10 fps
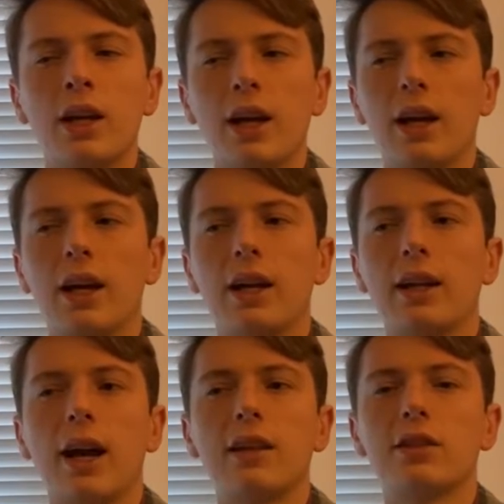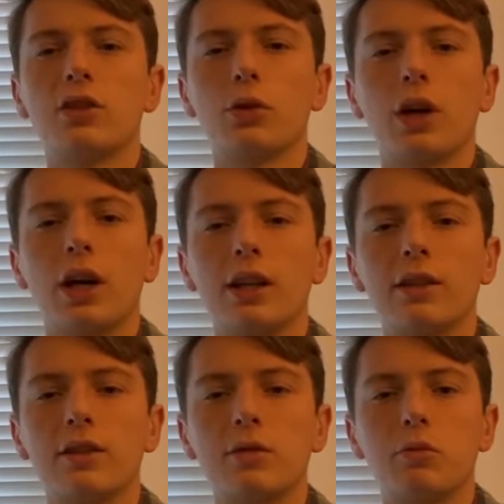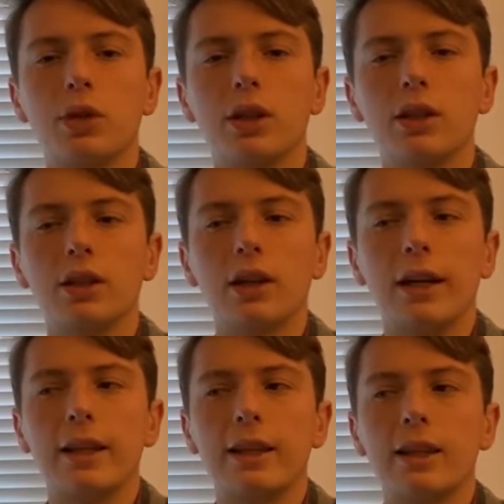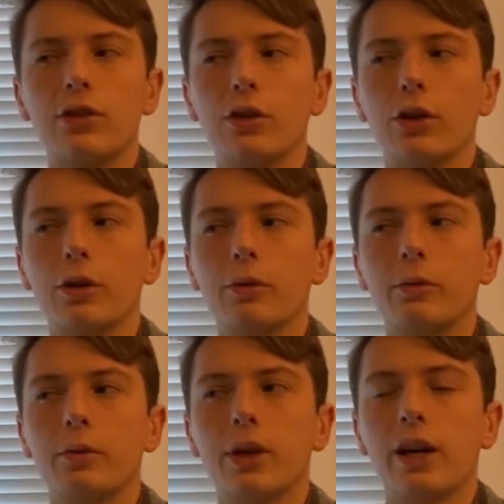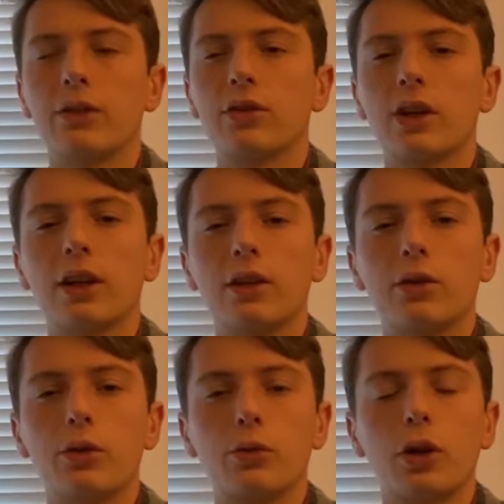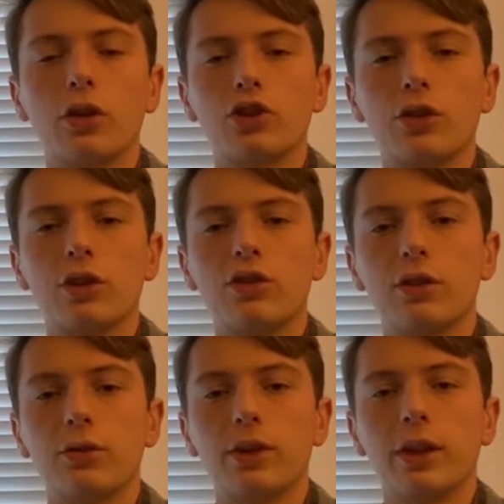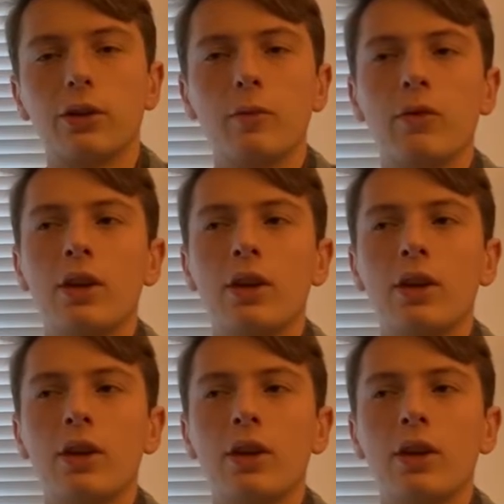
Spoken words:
and it has its own audience, but I think you're kind of stuck in the wrong generation of flannel.